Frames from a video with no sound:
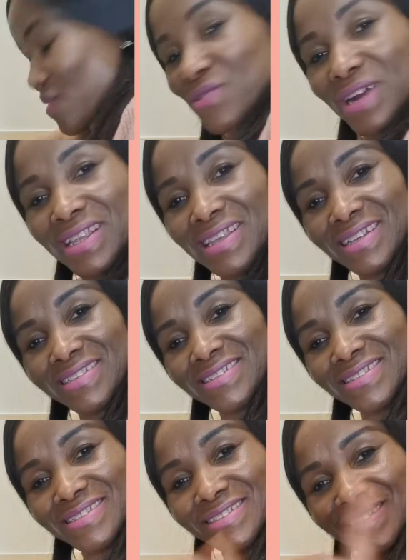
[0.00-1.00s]
Alright then.
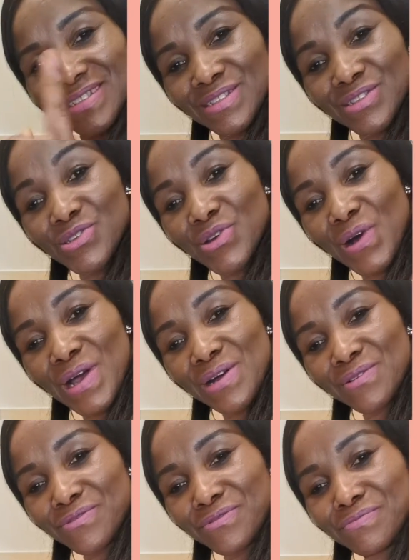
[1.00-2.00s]
To your
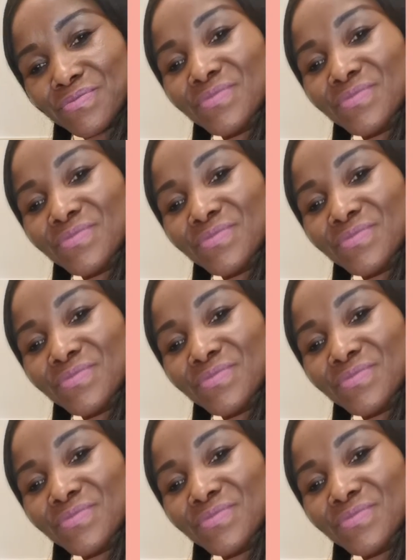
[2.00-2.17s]
health.